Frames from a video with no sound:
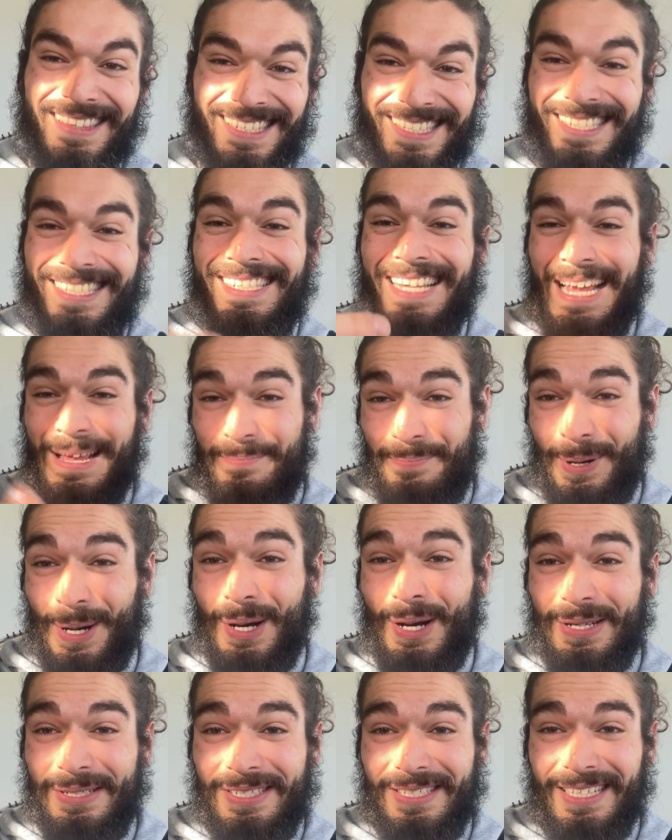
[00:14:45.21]
the same
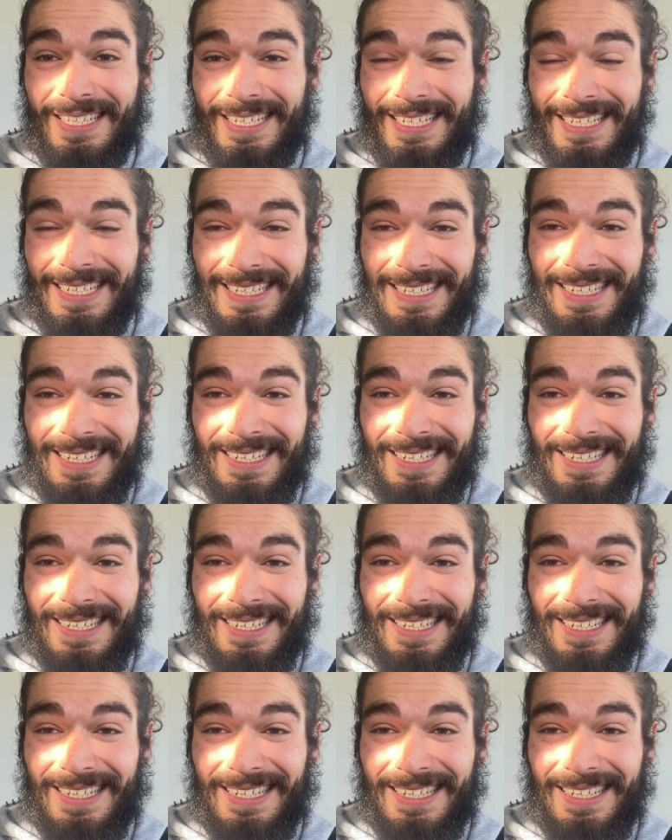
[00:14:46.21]
person